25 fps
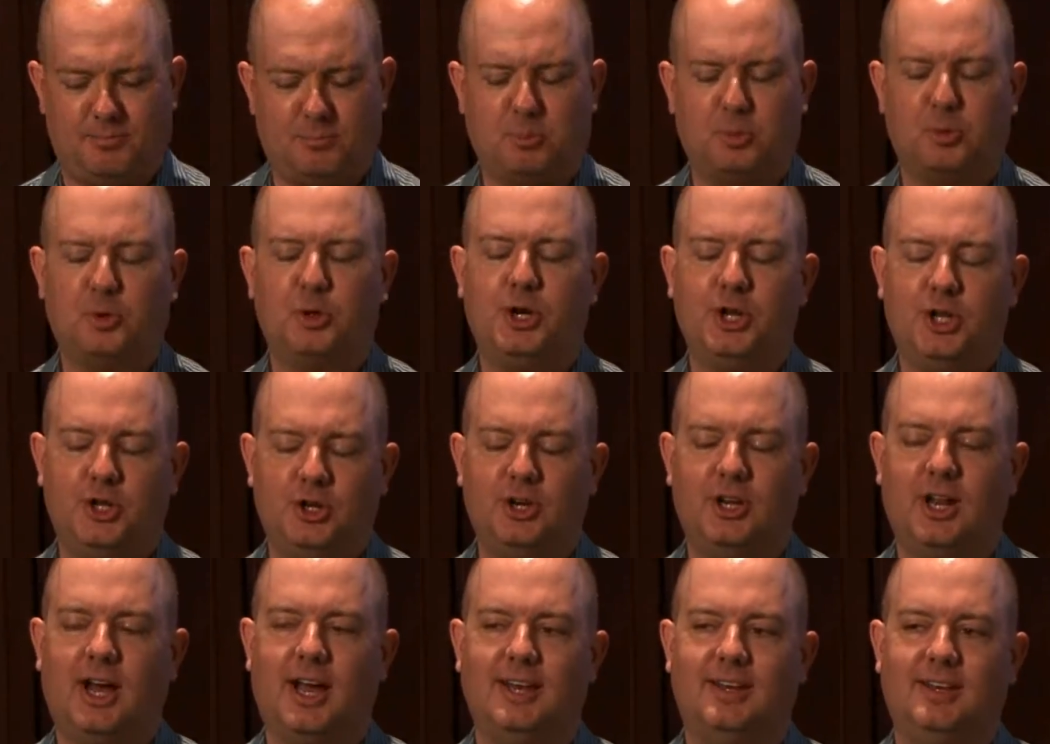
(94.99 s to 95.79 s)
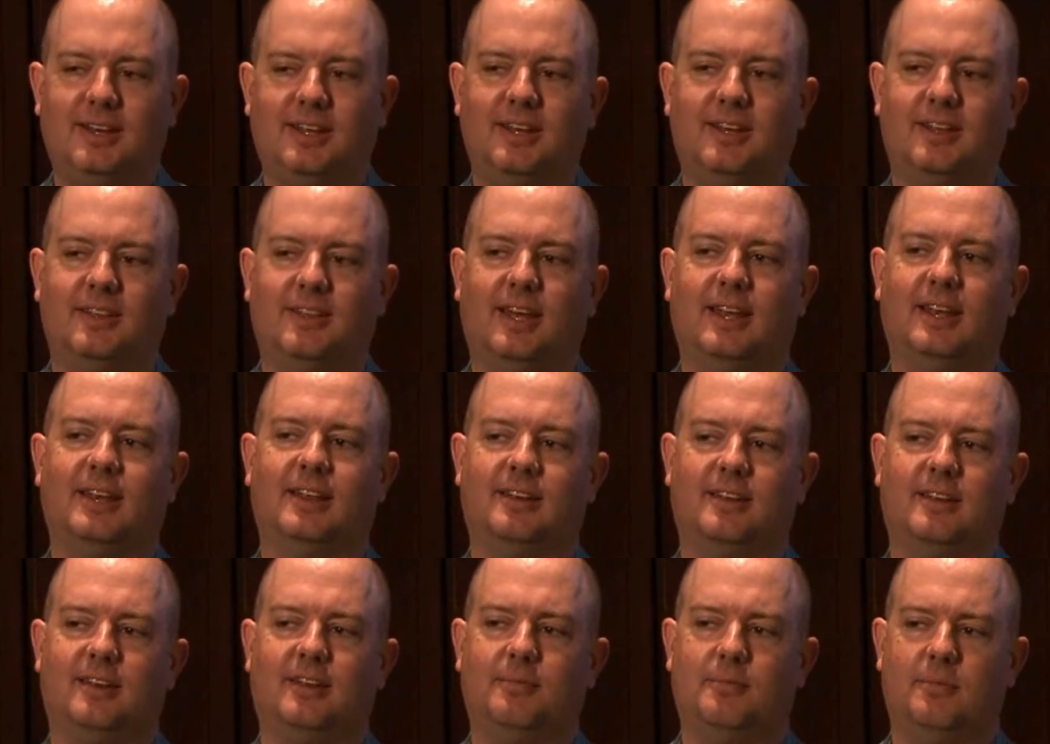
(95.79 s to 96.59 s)
pretty good idea that
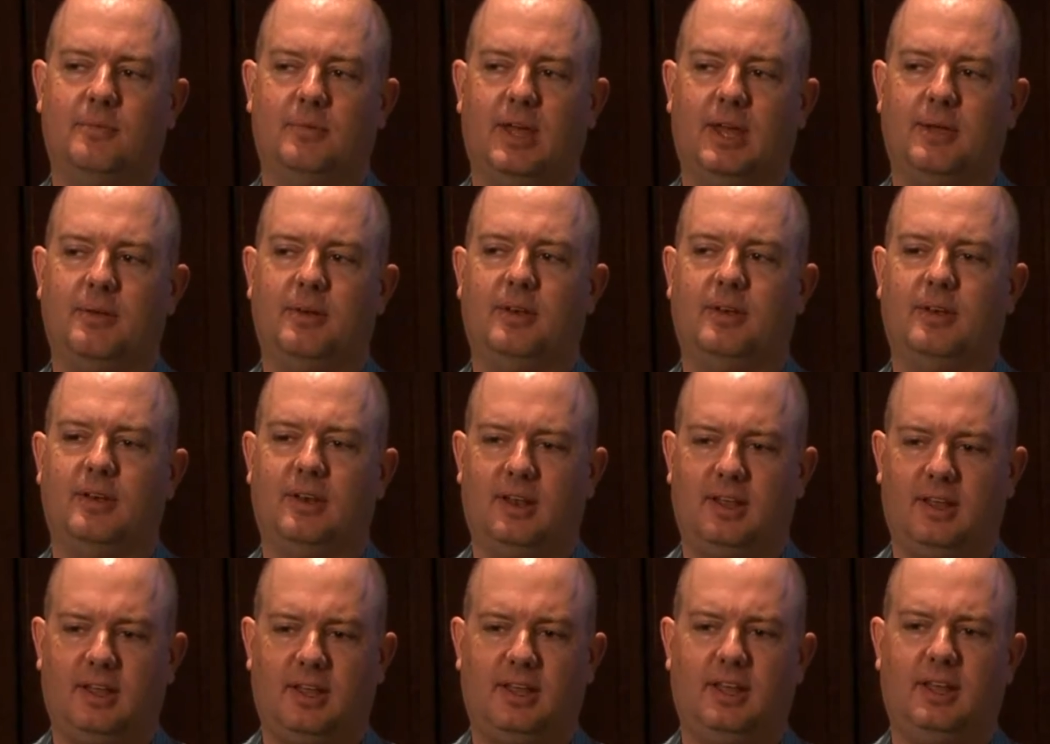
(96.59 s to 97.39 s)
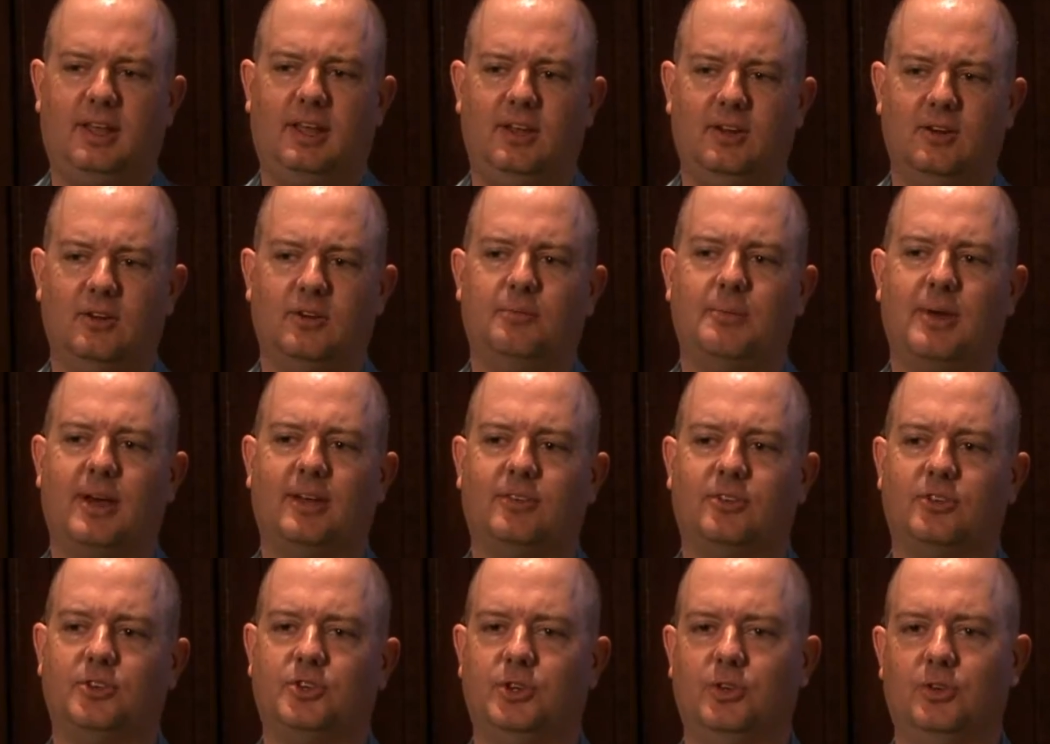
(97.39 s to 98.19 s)
here in
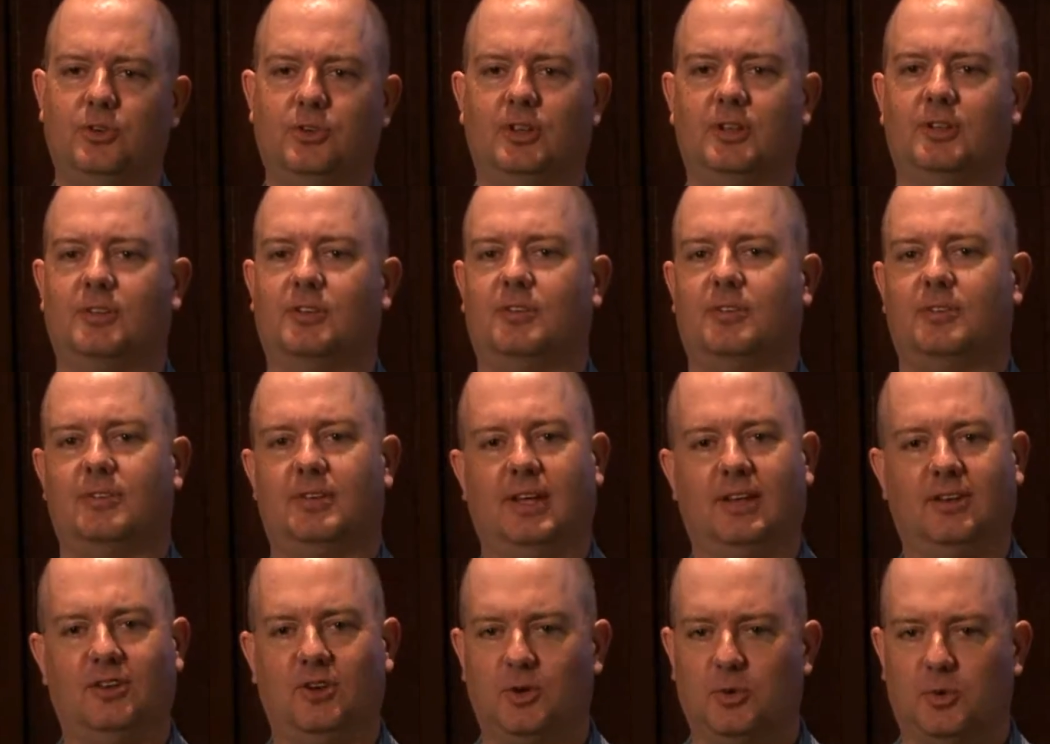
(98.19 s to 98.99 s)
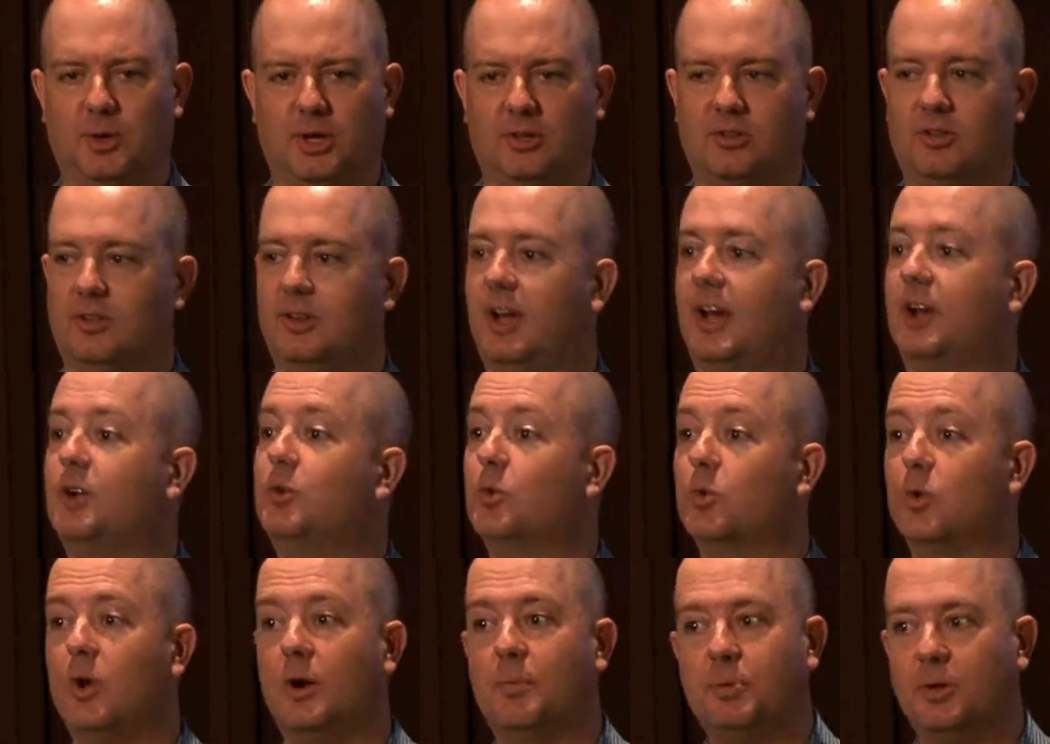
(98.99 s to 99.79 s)
Massachusetts and New England, I
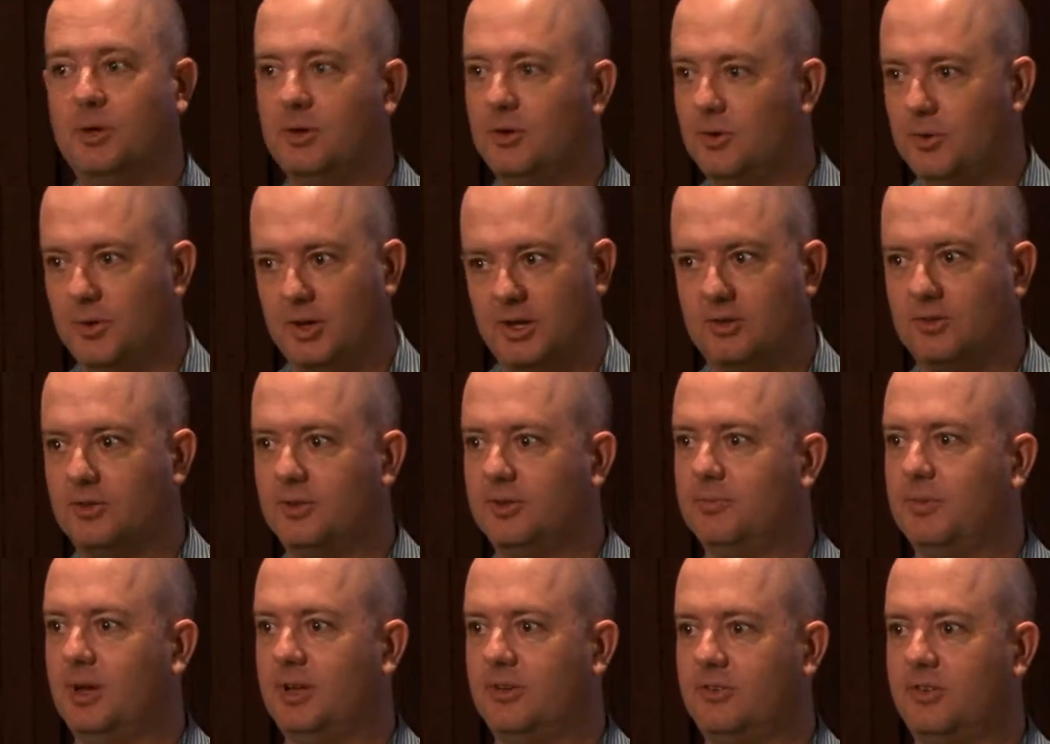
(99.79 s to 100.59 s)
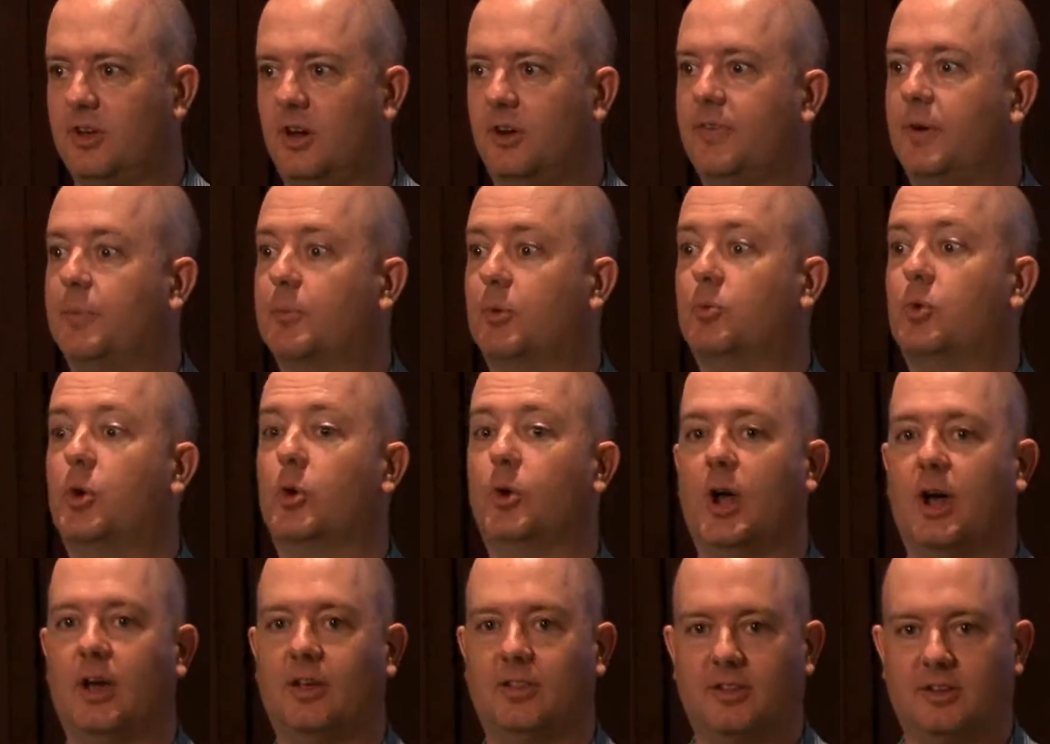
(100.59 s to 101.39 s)
grew up in New England myself. I'm a Rhode
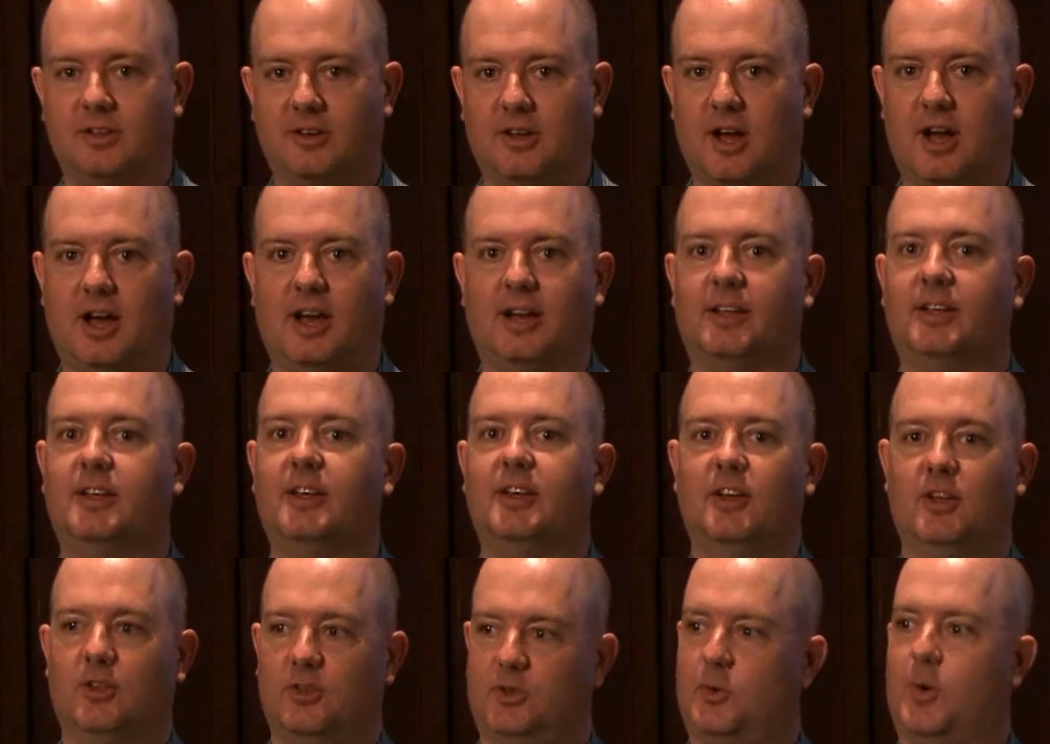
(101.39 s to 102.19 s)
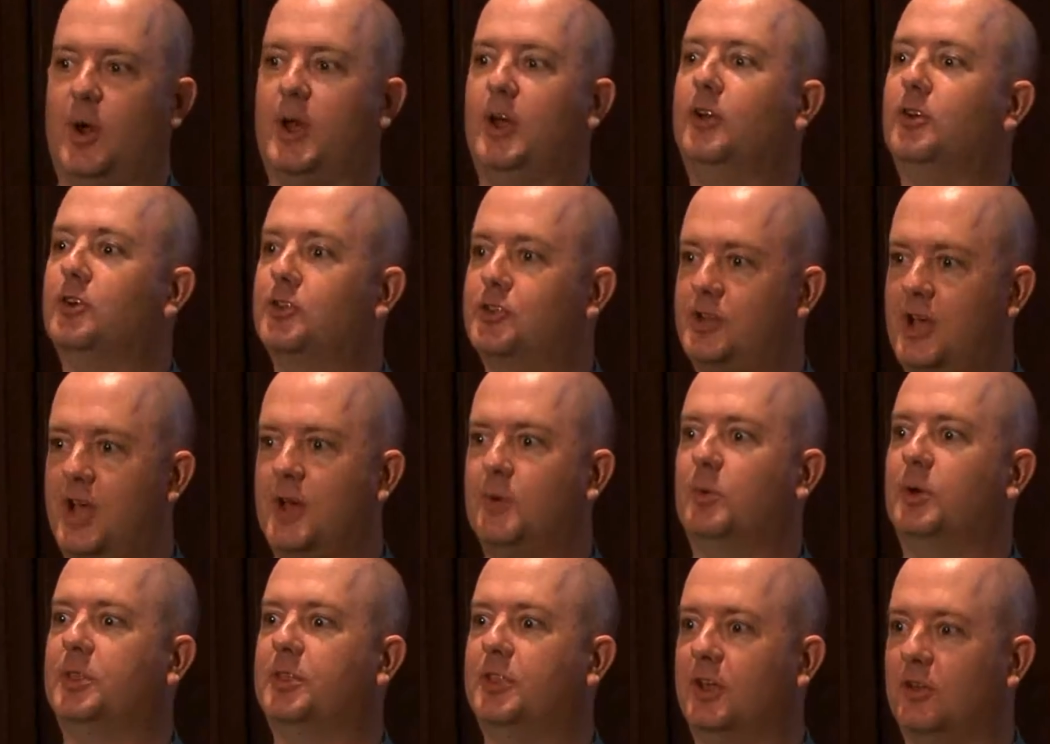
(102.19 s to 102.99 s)
Island guy, so I
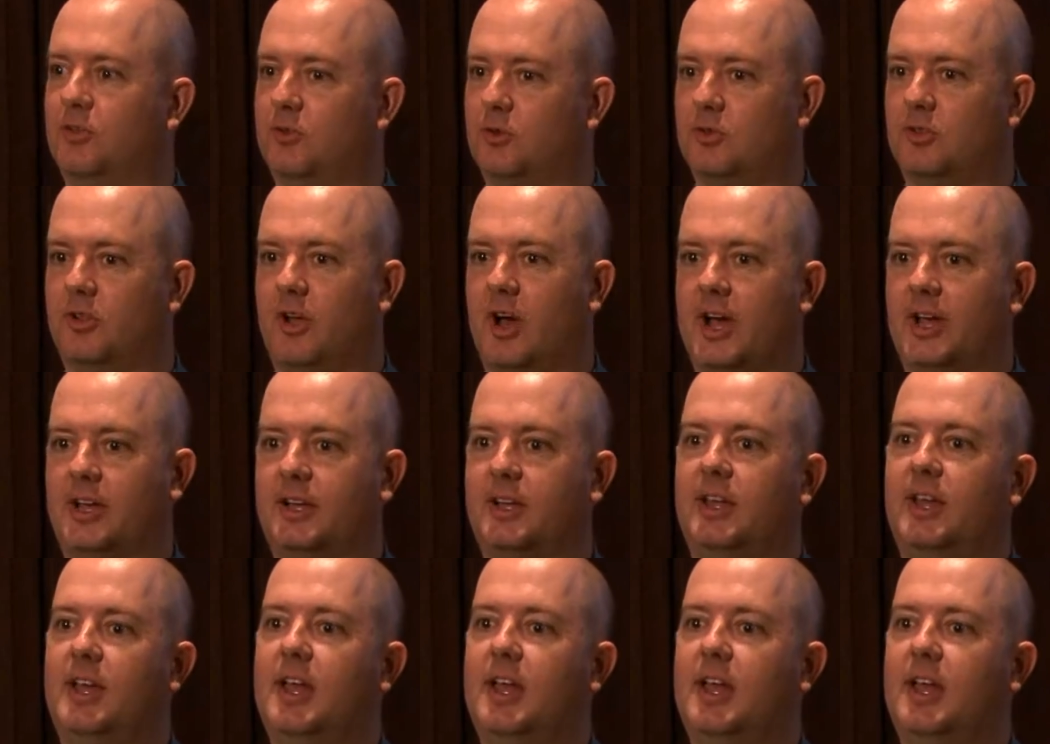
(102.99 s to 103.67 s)
understand what things are like.